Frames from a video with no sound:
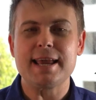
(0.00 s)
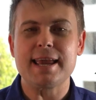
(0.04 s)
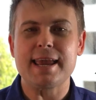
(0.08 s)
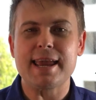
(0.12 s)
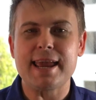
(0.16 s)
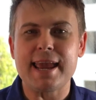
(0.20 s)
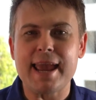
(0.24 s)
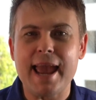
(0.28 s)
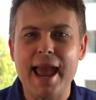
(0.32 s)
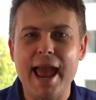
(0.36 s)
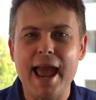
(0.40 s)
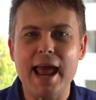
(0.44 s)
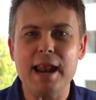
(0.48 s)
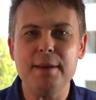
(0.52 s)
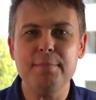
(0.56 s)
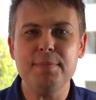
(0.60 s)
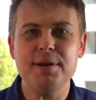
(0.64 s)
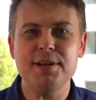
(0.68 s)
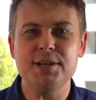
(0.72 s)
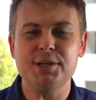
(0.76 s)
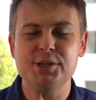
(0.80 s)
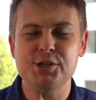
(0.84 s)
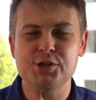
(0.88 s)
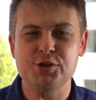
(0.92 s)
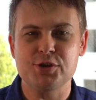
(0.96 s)
can be
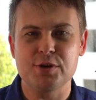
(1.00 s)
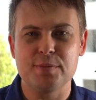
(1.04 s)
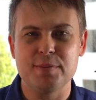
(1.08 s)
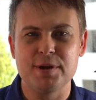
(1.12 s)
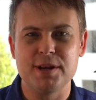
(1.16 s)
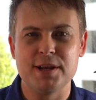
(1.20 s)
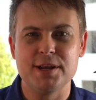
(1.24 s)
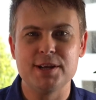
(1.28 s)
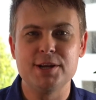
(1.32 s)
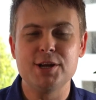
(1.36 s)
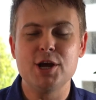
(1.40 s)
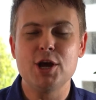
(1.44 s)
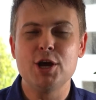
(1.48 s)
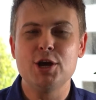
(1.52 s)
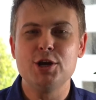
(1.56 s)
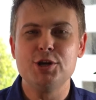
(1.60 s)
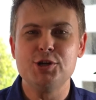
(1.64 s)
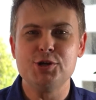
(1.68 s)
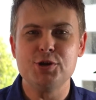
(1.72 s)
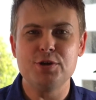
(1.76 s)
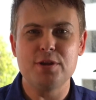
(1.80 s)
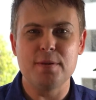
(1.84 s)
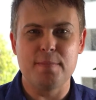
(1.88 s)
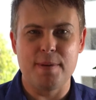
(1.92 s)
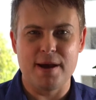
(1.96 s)
distributed
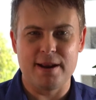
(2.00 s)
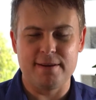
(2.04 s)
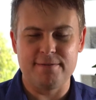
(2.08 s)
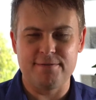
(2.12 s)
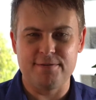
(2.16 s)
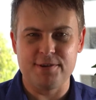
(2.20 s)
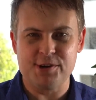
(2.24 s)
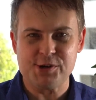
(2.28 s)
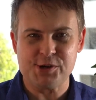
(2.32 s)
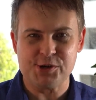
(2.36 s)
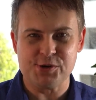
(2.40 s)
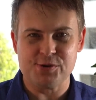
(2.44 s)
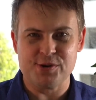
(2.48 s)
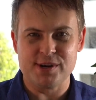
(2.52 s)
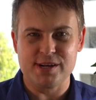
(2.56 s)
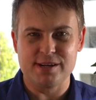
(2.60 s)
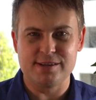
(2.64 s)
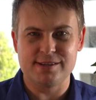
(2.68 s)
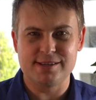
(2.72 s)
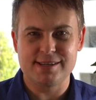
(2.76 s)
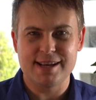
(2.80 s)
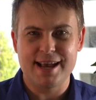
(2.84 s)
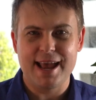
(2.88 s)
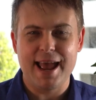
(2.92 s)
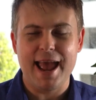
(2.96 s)
to the
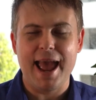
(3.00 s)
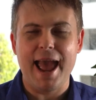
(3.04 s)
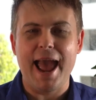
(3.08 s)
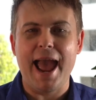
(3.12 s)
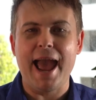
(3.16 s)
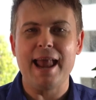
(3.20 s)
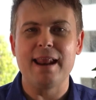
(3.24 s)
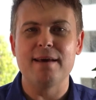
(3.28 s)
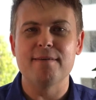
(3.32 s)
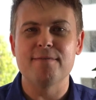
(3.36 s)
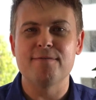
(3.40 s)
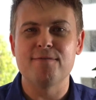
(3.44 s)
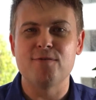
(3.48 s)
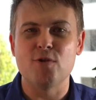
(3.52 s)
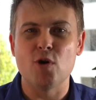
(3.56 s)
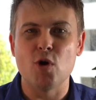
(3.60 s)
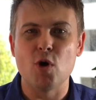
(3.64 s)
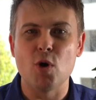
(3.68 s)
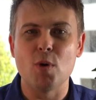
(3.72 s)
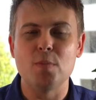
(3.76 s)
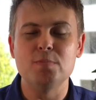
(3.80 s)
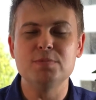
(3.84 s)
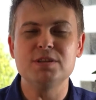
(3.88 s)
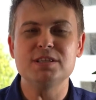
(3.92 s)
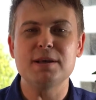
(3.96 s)
beneficiaries and it
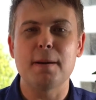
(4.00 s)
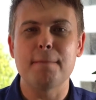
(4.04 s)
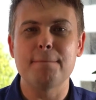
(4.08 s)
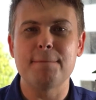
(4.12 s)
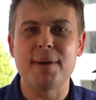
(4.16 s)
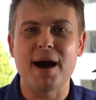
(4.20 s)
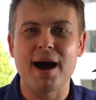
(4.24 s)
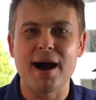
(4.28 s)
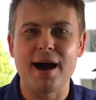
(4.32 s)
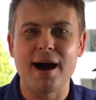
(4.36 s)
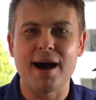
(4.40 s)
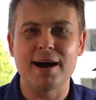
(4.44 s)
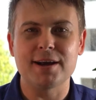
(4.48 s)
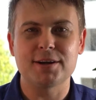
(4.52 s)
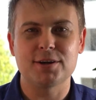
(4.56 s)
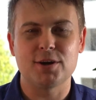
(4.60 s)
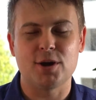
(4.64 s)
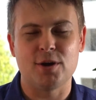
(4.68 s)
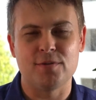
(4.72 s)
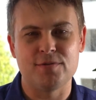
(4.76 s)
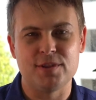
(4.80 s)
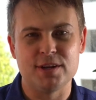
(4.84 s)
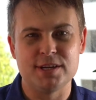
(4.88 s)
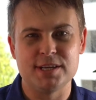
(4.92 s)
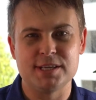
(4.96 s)
forms part
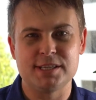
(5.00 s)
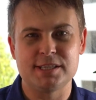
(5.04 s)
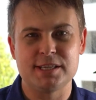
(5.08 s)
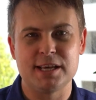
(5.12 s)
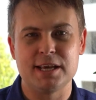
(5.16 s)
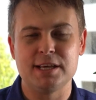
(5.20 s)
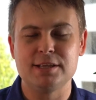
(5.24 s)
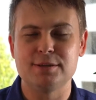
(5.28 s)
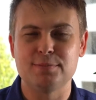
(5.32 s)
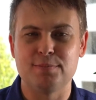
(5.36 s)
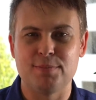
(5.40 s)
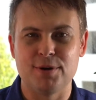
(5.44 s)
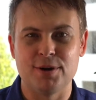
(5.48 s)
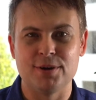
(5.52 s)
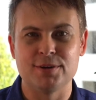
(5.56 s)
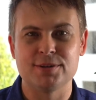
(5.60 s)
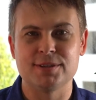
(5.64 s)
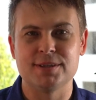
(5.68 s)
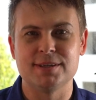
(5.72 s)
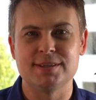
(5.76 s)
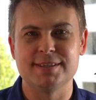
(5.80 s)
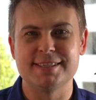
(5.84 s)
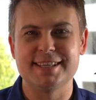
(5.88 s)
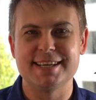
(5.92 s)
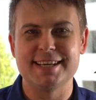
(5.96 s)
of the deceased
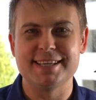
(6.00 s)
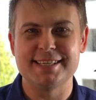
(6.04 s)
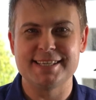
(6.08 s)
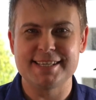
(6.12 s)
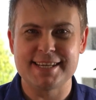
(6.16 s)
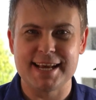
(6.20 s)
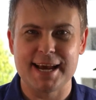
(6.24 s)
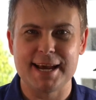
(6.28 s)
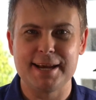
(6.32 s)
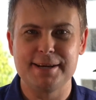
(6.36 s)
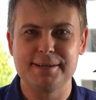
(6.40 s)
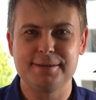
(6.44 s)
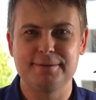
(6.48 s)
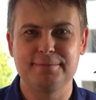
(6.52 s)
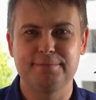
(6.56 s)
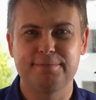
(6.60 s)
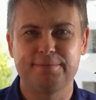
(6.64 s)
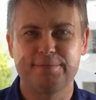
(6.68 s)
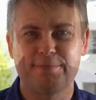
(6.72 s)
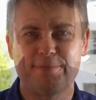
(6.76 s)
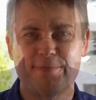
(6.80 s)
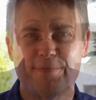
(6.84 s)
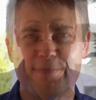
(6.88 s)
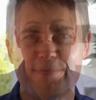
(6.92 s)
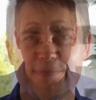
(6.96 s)
person's estate.
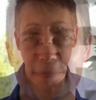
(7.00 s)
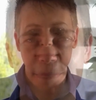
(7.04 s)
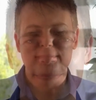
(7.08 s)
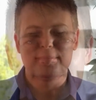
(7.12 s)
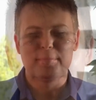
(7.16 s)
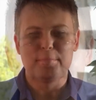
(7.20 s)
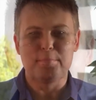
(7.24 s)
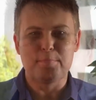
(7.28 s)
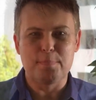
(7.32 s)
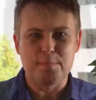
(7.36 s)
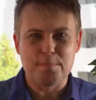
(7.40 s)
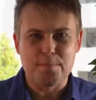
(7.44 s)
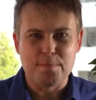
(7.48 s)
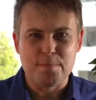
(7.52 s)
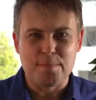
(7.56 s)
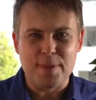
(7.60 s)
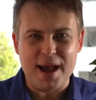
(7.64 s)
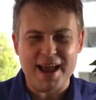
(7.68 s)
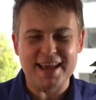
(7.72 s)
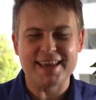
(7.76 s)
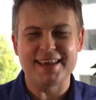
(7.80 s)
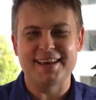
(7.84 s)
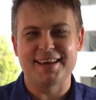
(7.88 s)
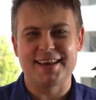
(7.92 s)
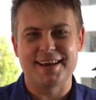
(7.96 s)

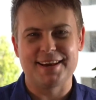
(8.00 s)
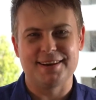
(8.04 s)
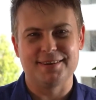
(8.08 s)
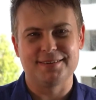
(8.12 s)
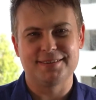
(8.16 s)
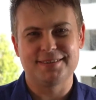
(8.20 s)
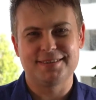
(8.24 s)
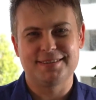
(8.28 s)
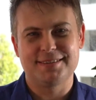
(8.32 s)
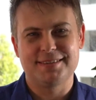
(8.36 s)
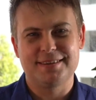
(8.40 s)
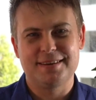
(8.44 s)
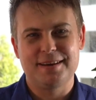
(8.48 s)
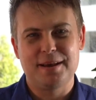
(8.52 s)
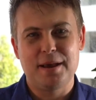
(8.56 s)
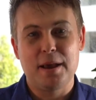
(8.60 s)
Bank accounts.